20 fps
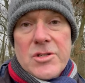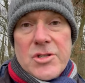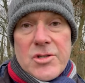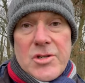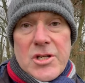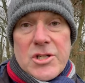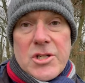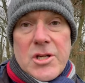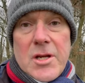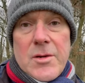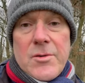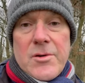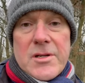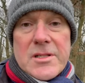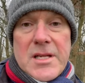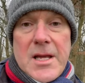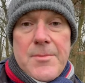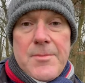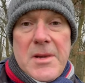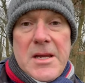Traditionally we're at
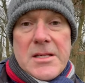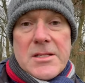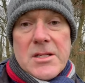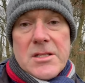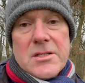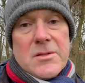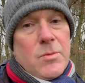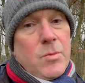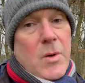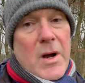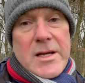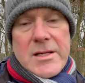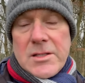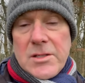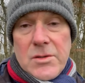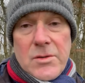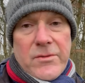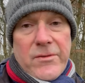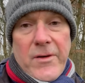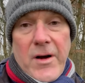10 meters, way
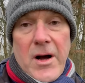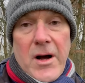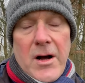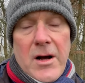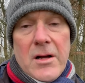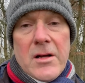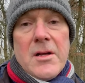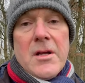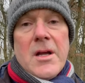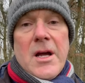too far